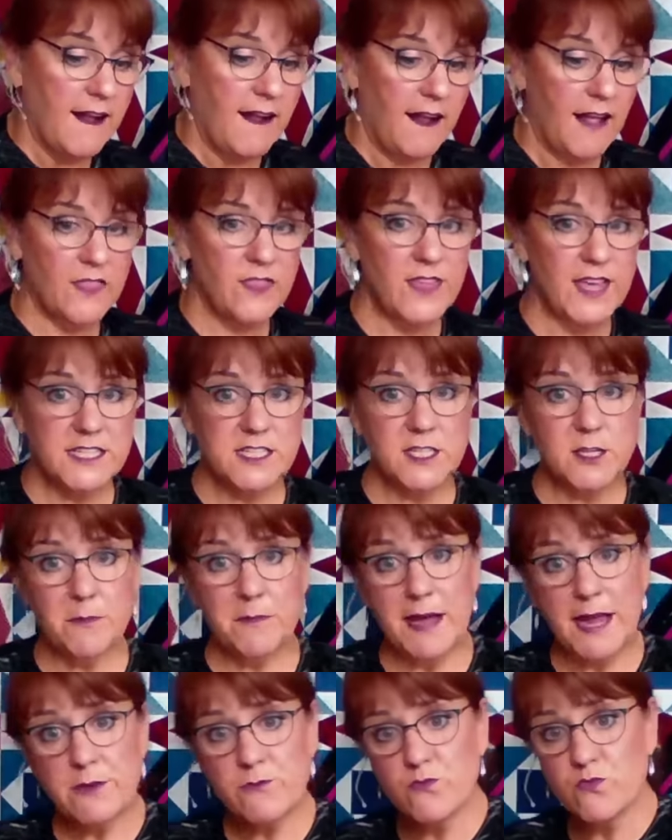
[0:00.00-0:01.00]
And then to
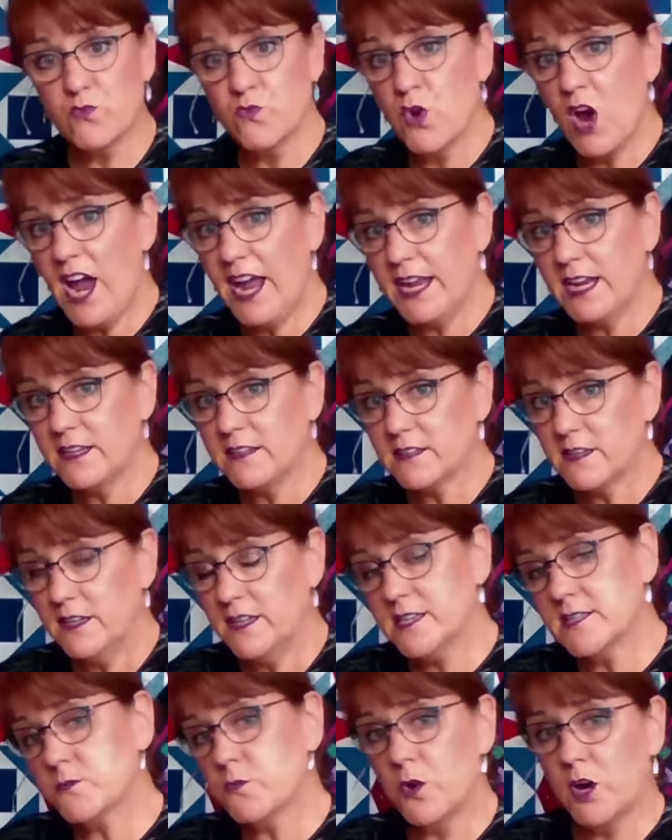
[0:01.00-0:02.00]
my right
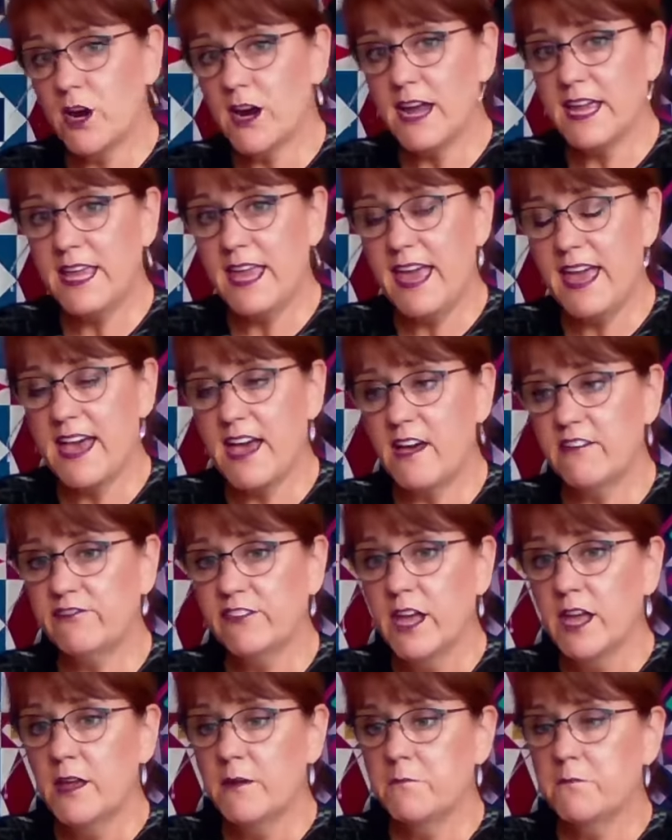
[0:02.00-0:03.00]
is where I have
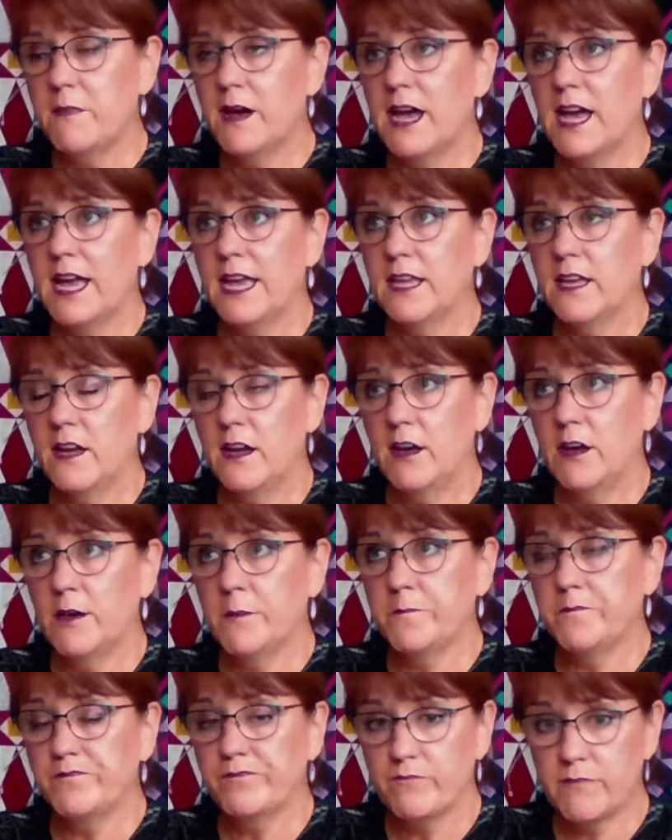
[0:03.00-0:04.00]
my
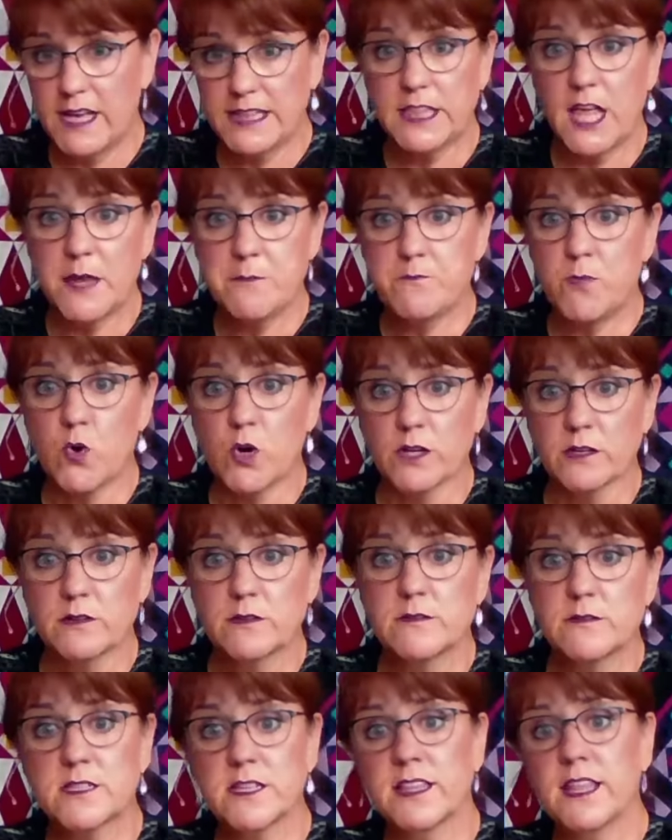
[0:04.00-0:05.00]
um, my light board
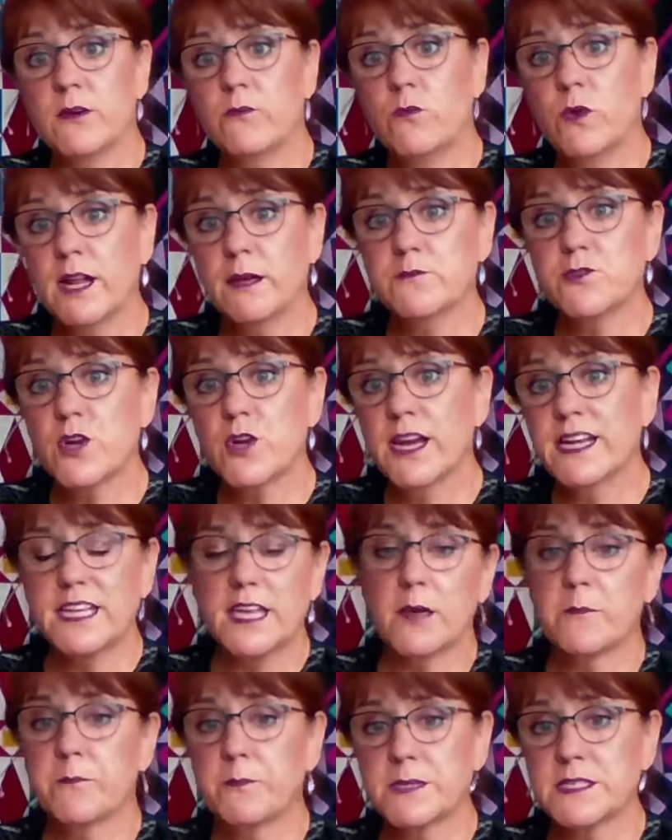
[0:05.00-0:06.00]
so that when I'm trying to
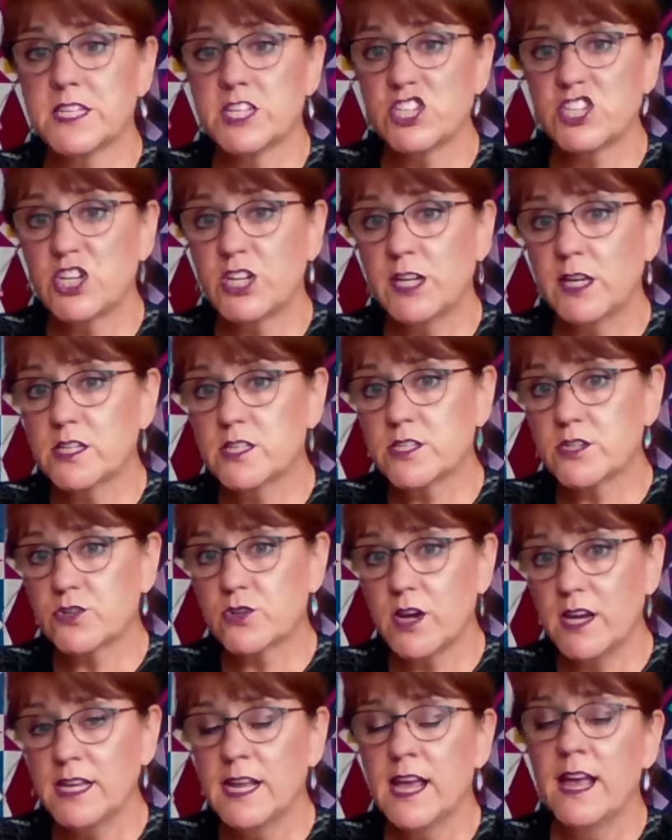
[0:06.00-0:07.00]
get positioning
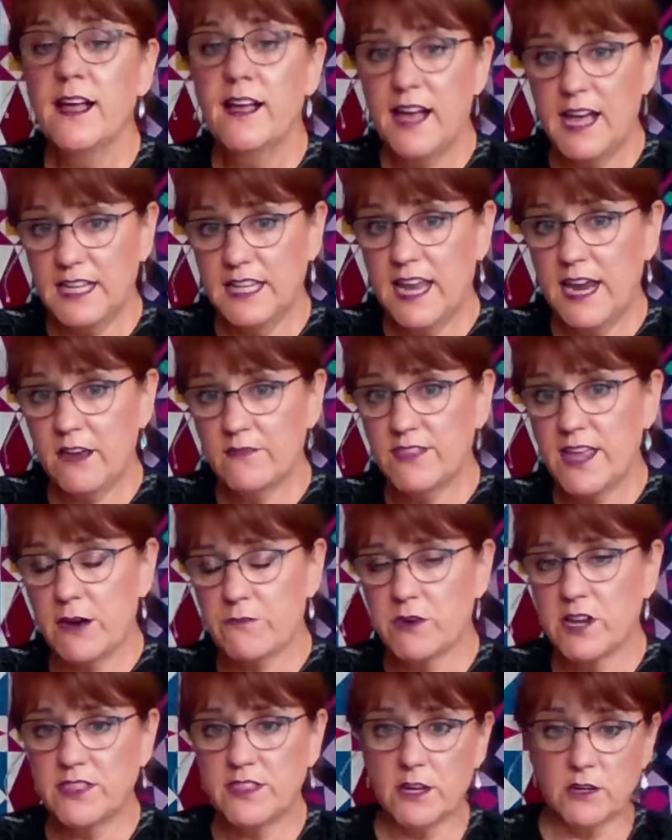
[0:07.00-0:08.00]
straight, I'll have that
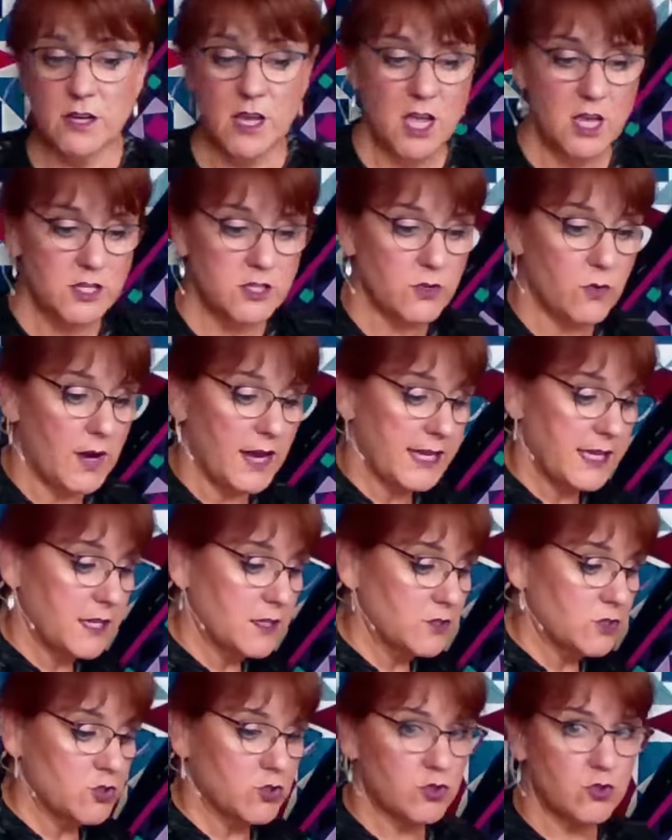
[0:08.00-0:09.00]
right there. So I
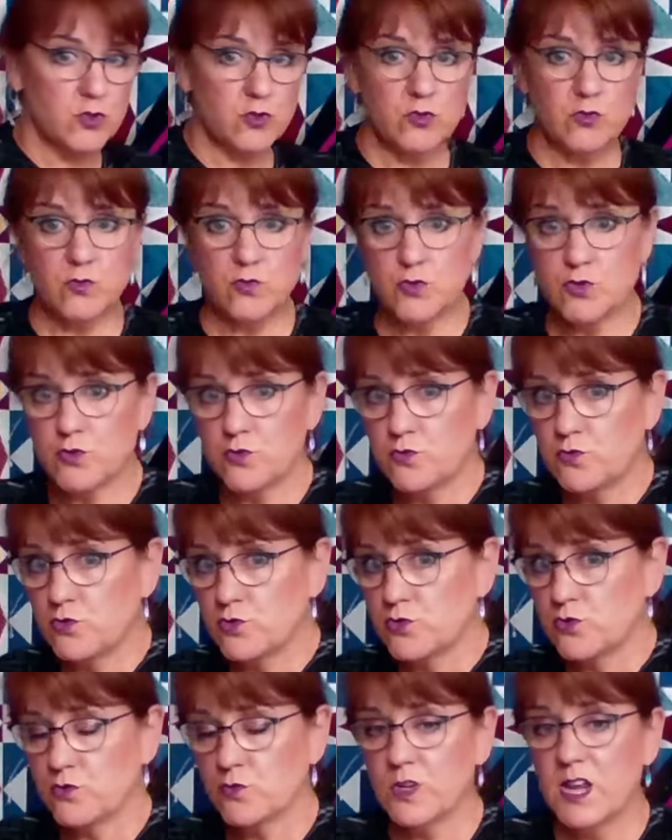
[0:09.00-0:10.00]
can zoot, zoot,
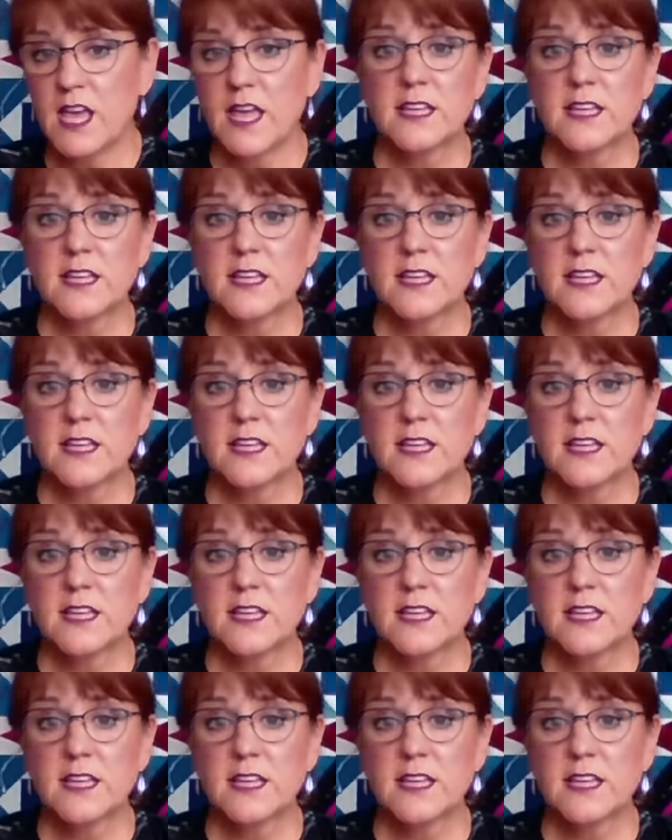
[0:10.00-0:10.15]
zoot.